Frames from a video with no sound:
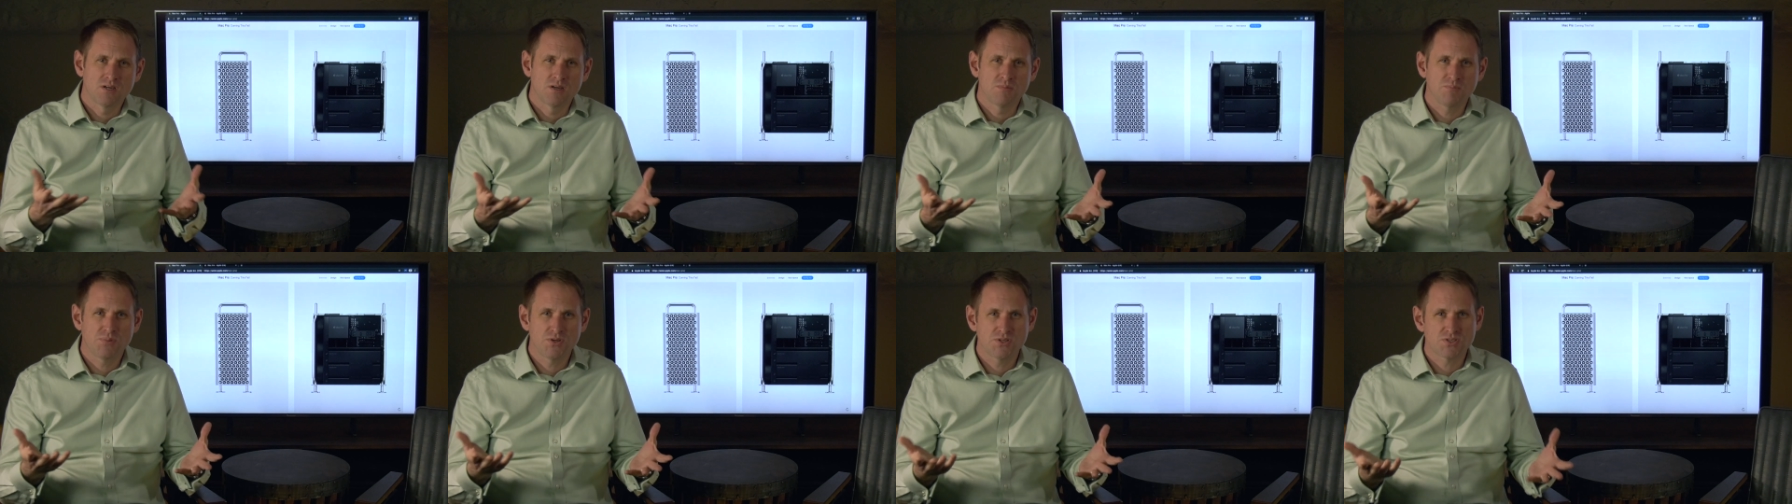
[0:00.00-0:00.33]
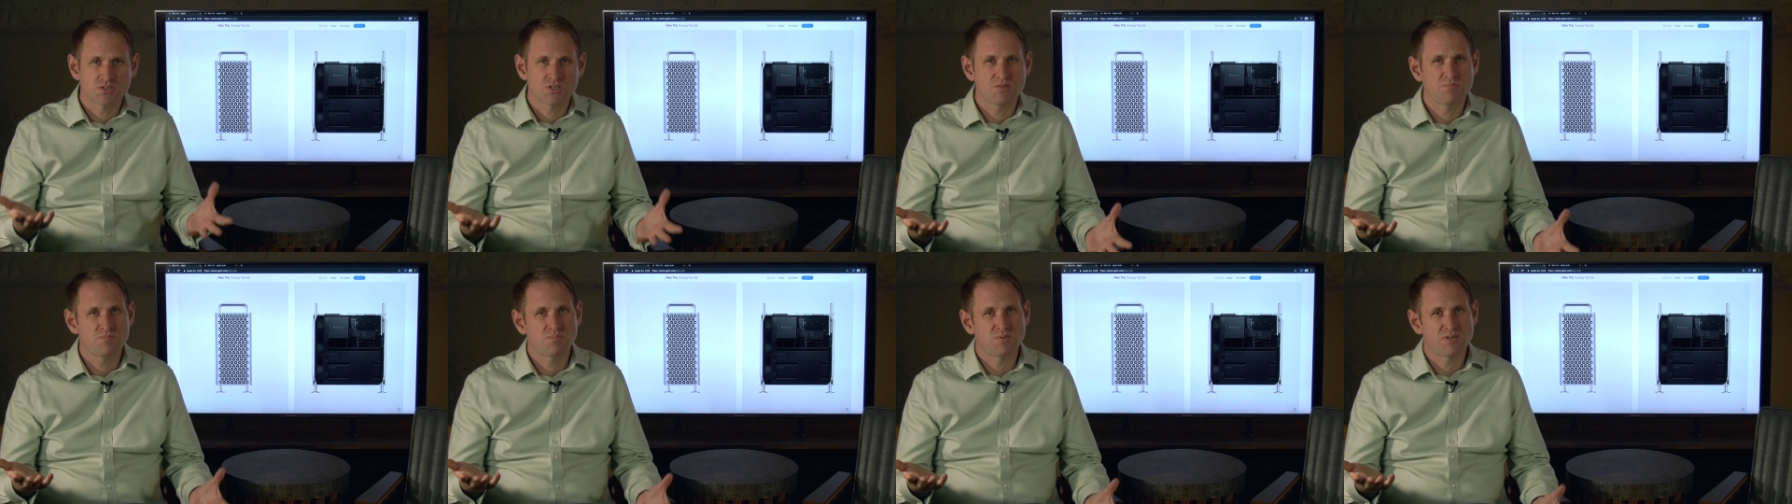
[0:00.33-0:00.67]
And
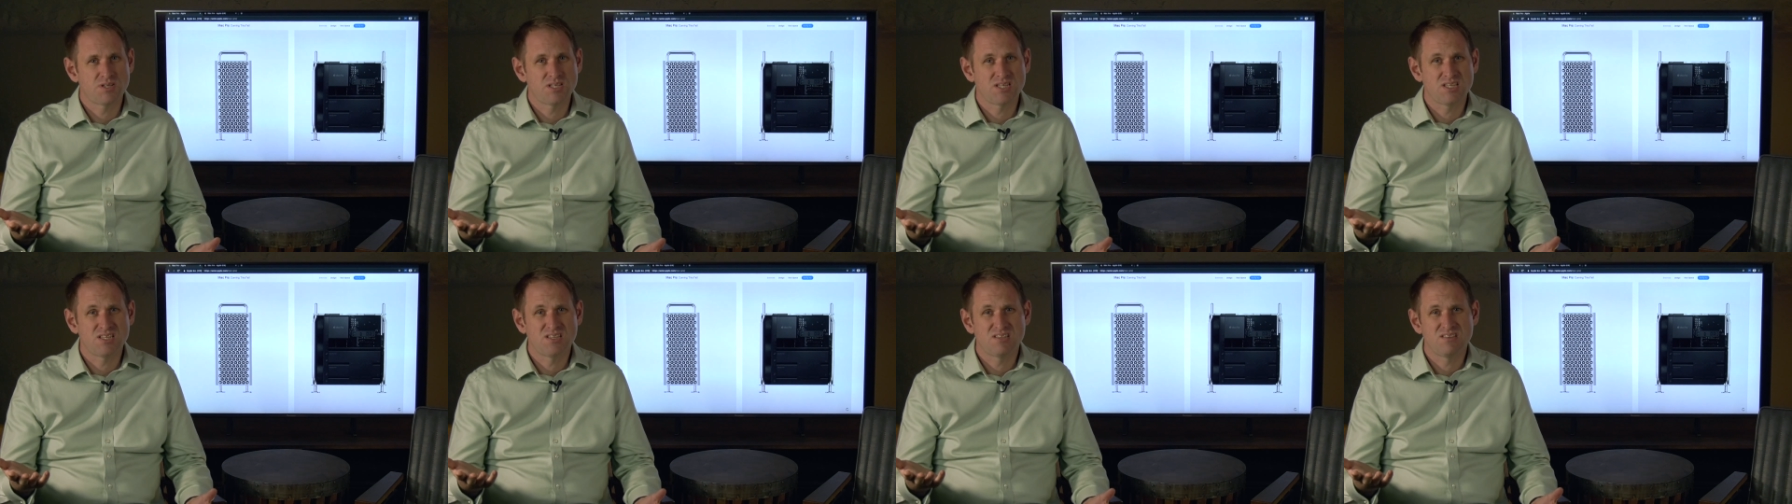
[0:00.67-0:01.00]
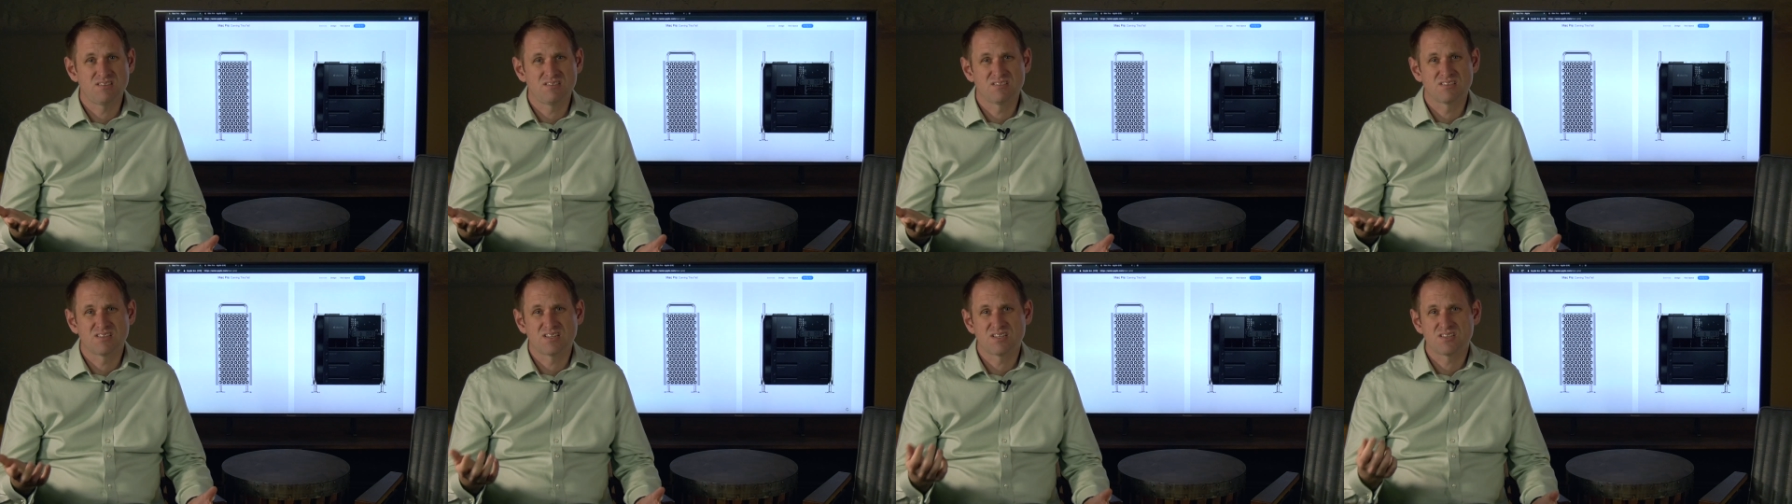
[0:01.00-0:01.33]
put
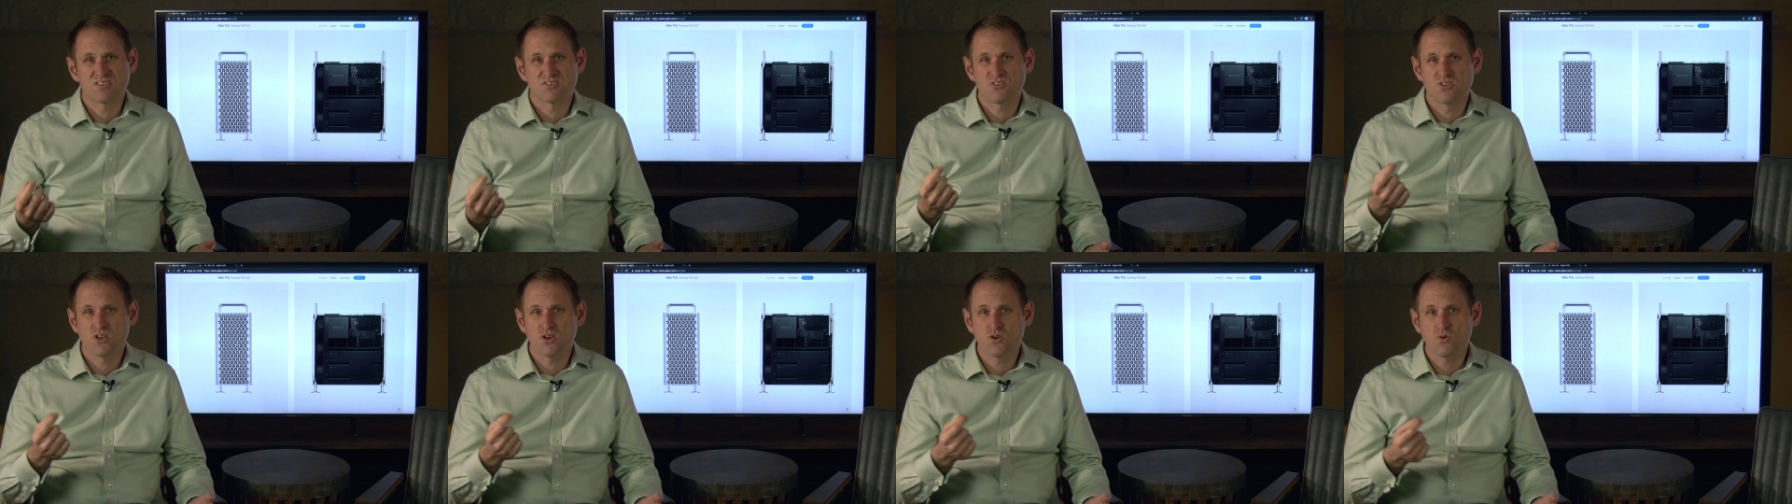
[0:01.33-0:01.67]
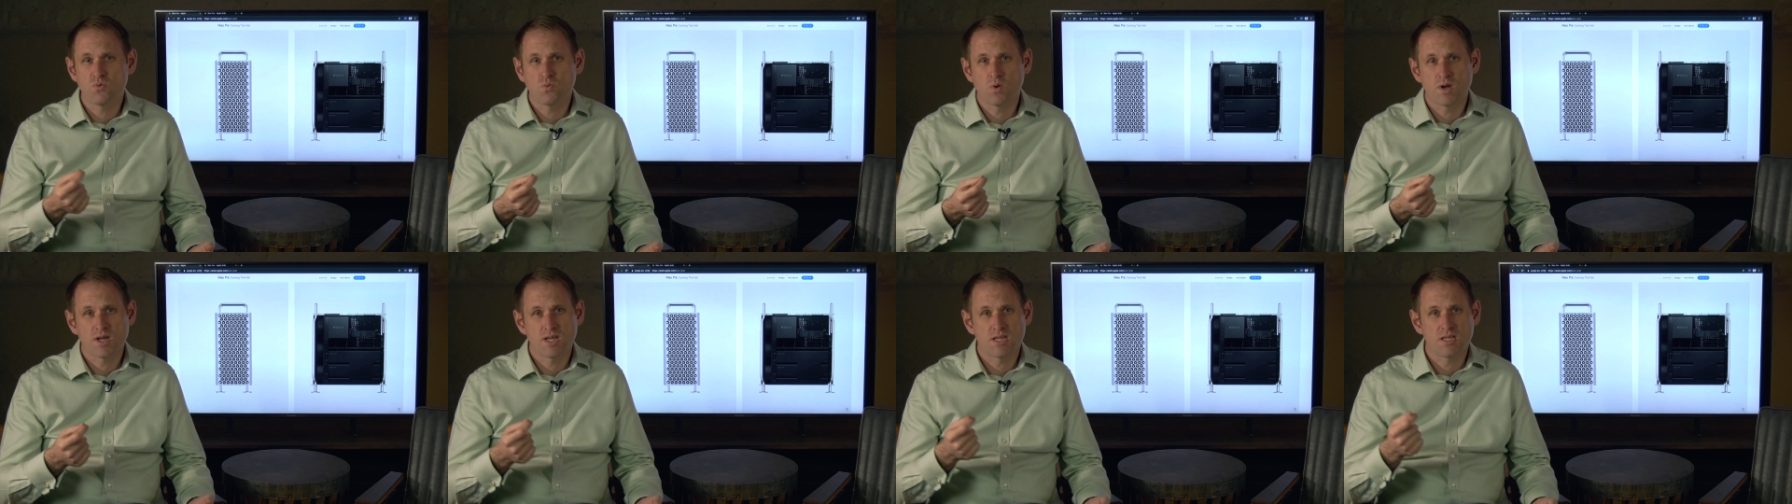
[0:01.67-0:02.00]
simply, there's
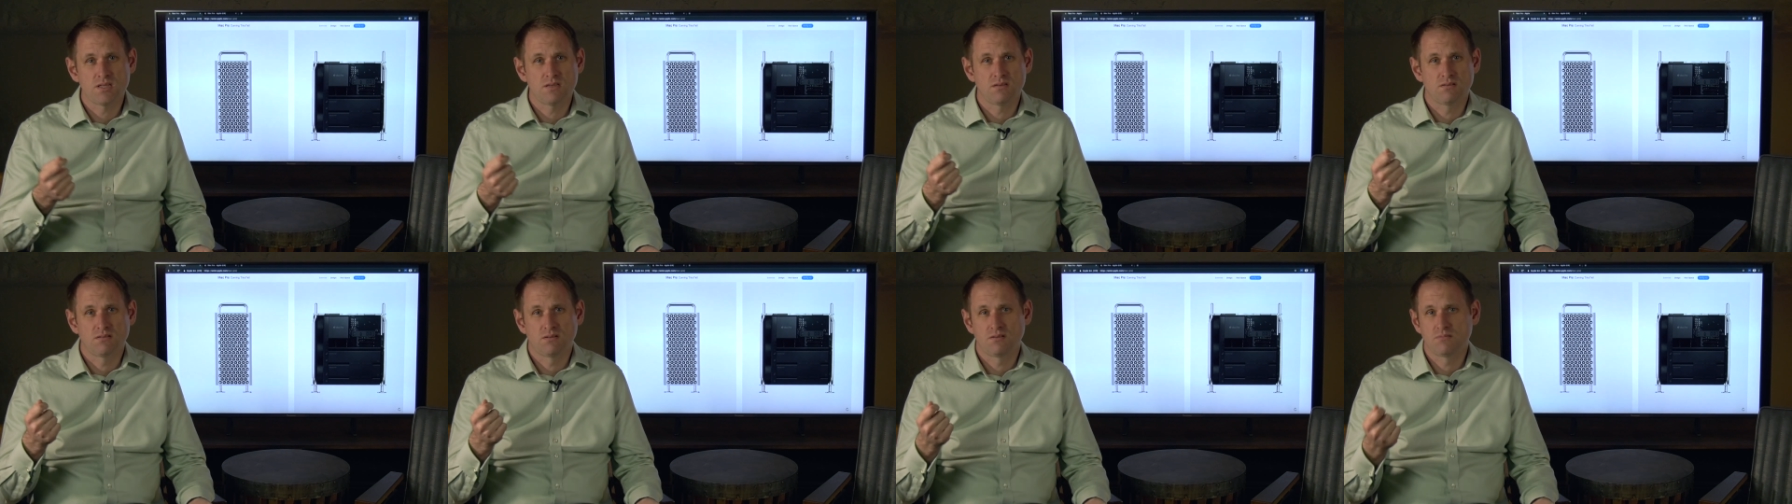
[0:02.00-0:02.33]
no way